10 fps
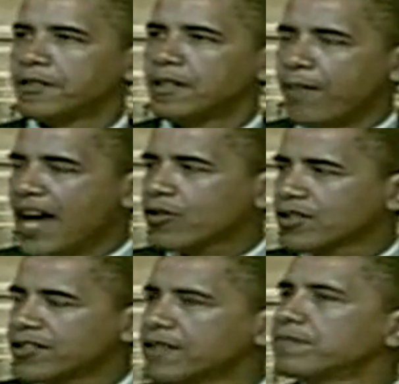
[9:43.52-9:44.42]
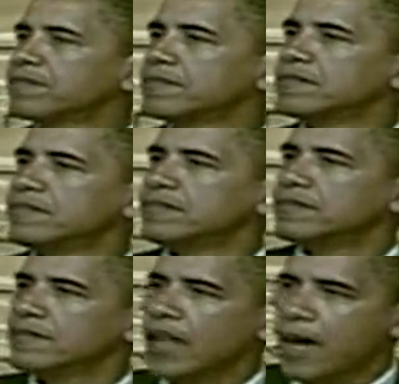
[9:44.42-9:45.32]
Democracy,
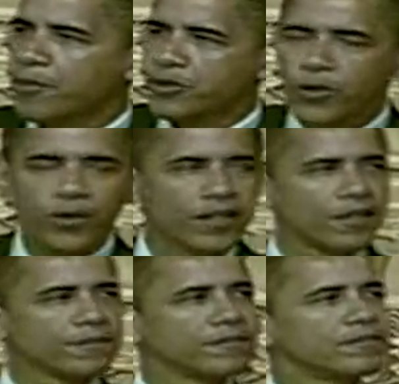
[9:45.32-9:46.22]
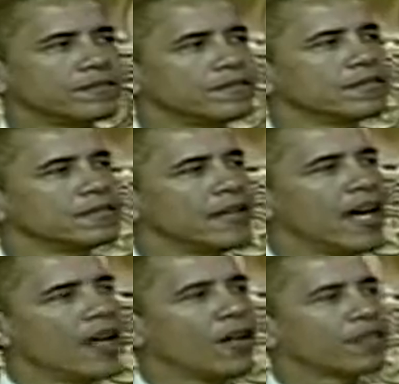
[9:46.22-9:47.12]
opportunity,
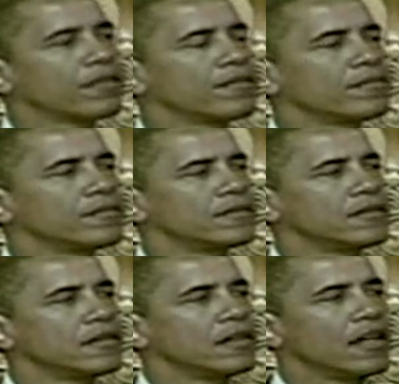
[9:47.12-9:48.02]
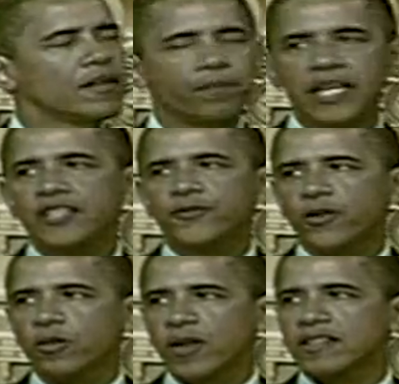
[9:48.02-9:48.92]
health, and the
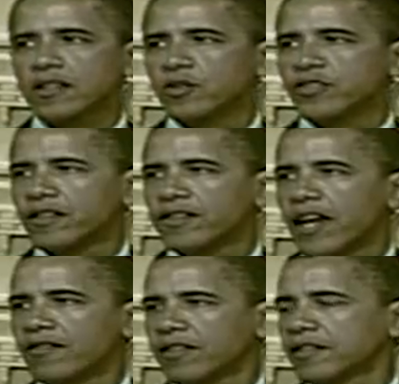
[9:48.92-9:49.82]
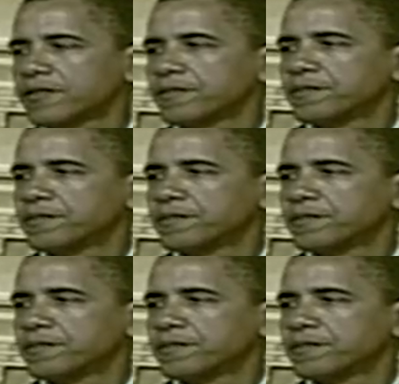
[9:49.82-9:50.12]
peaceful resolution of conflict.